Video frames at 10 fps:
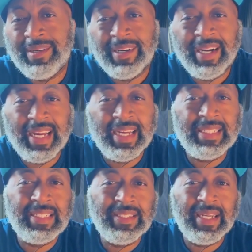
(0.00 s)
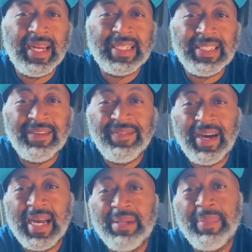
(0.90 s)
or X, you could actually
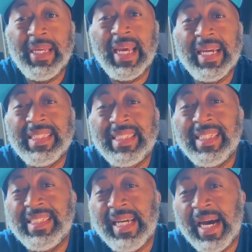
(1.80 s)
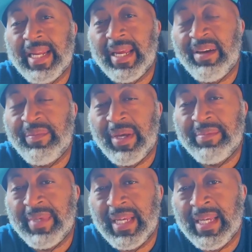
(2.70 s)
find me at
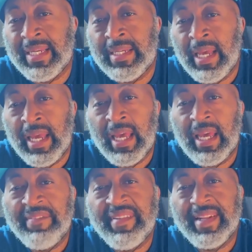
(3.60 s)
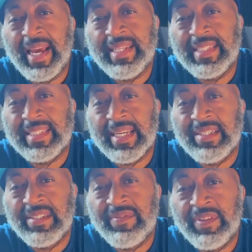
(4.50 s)
D.MME. If you like this
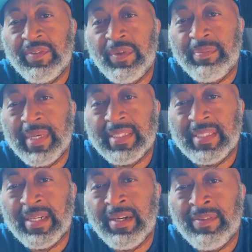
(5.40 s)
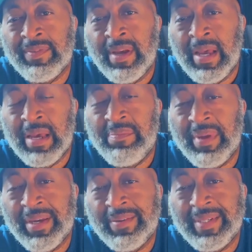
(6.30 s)
interview with myself and
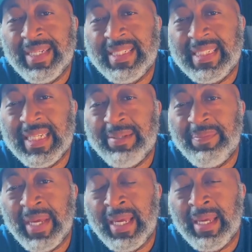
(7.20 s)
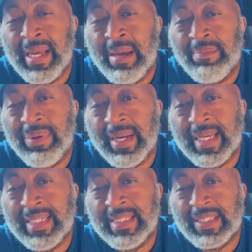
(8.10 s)
P.O.E GB,
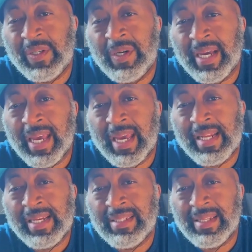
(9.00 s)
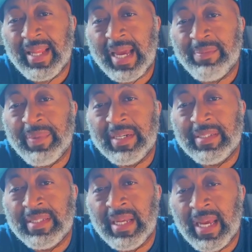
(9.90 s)
please go ahead, hit the like
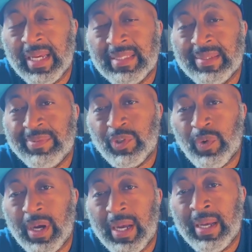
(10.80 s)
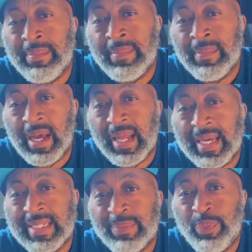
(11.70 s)
button and subscribe. I
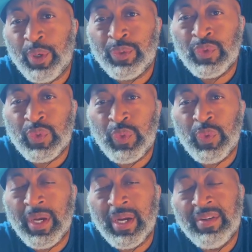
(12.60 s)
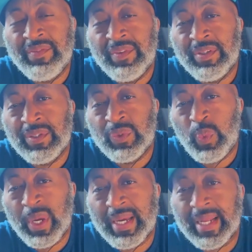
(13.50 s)
like to post new interviews
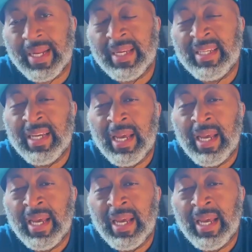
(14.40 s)
weekly.